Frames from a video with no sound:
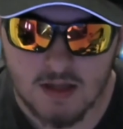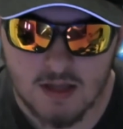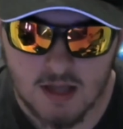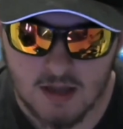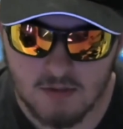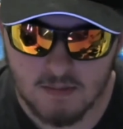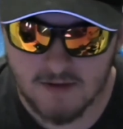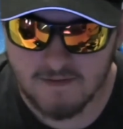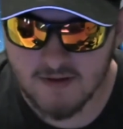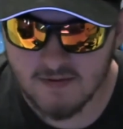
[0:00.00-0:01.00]
and one of my
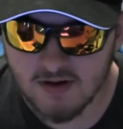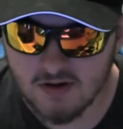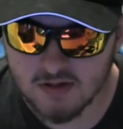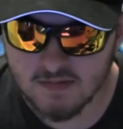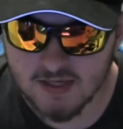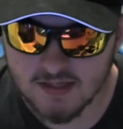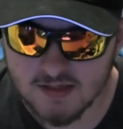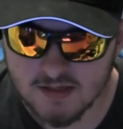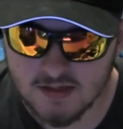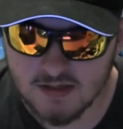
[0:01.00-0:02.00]
favorite aerospace
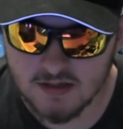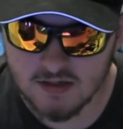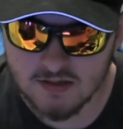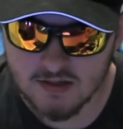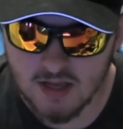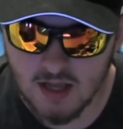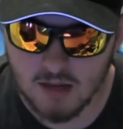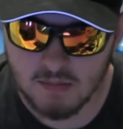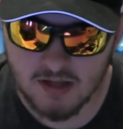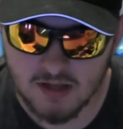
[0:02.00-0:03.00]
engineers, and I
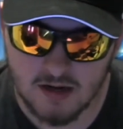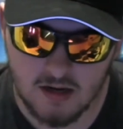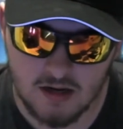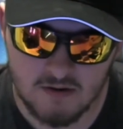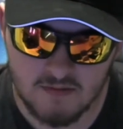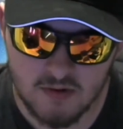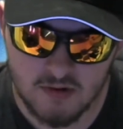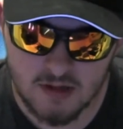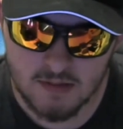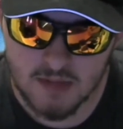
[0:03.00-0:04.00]
plan on
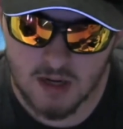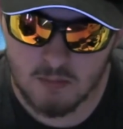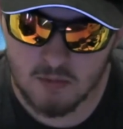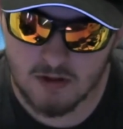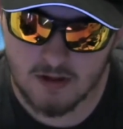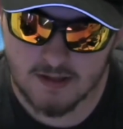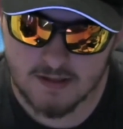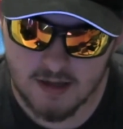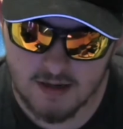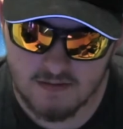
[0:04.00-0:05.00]
interviewing him, and I'm really
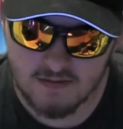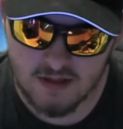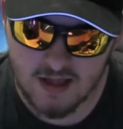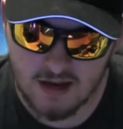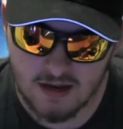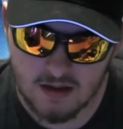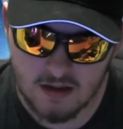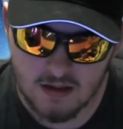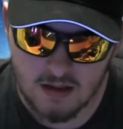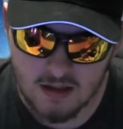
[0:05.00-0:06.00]
excited for that.
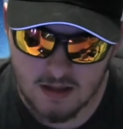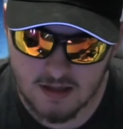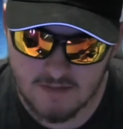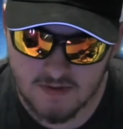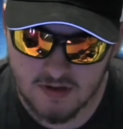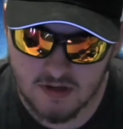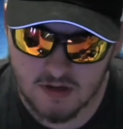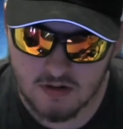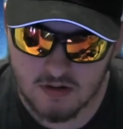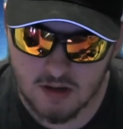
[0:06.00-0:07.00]
In this
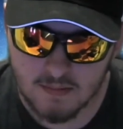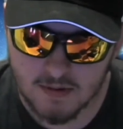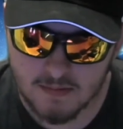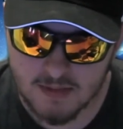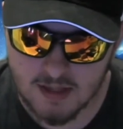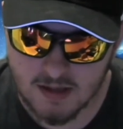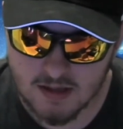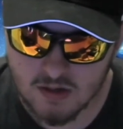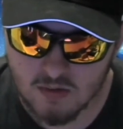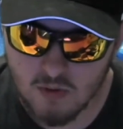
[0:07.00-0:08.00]
video, I'm going to be telling
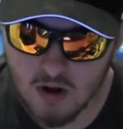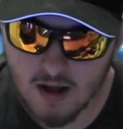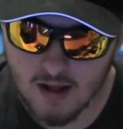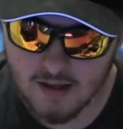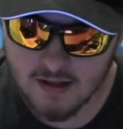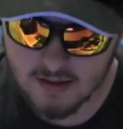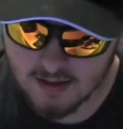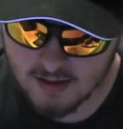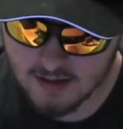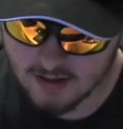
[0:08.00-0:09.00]
you why
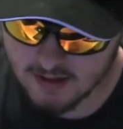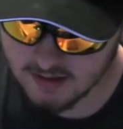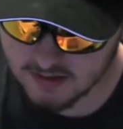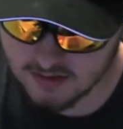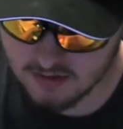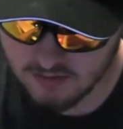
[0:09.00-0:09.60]
his 3